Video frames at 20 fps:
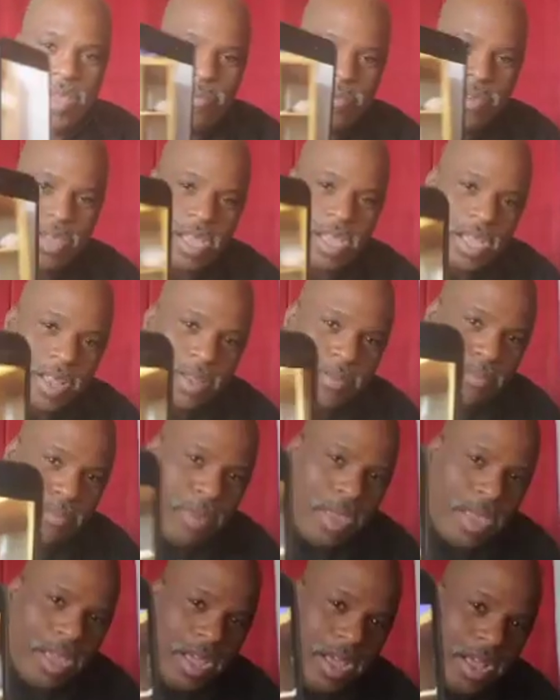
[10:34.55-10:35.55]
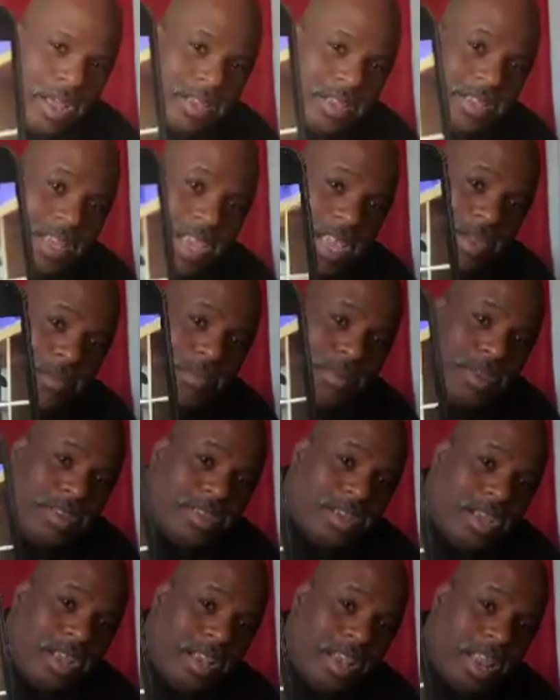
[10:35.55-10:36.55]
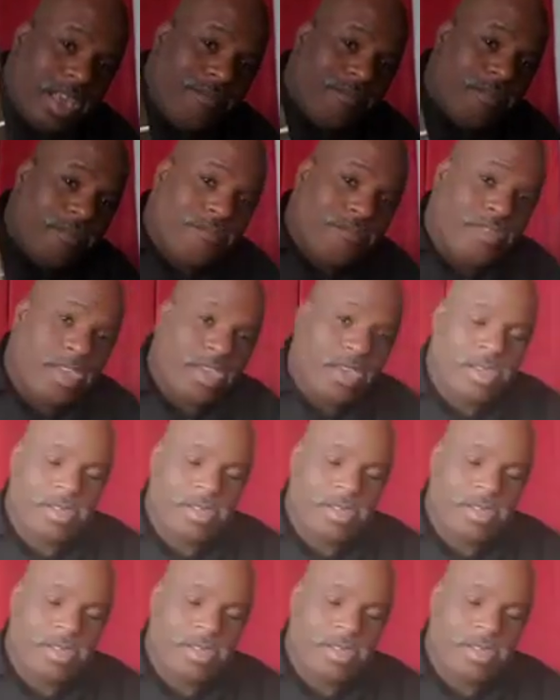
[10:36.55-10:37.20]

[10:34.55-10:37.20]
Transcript: and we got to make take a picture of that for